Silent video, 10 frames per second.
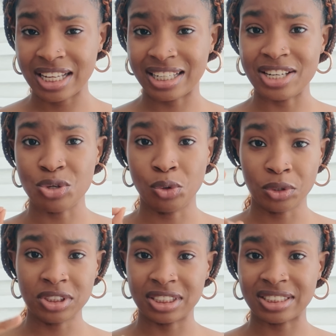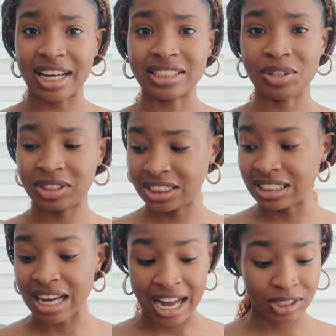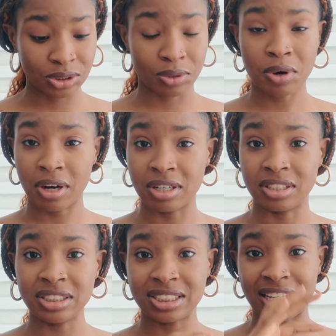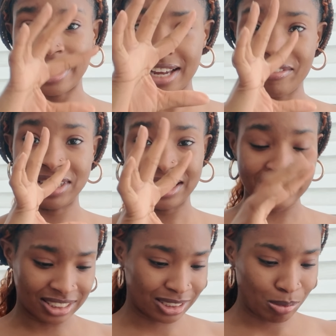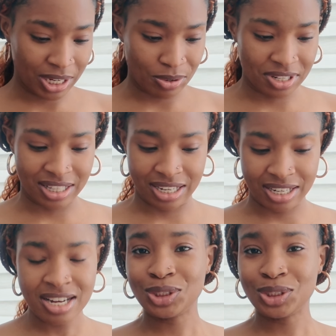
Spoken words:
And then you go to the site and you could see the actual colors, like everything is displayed on there.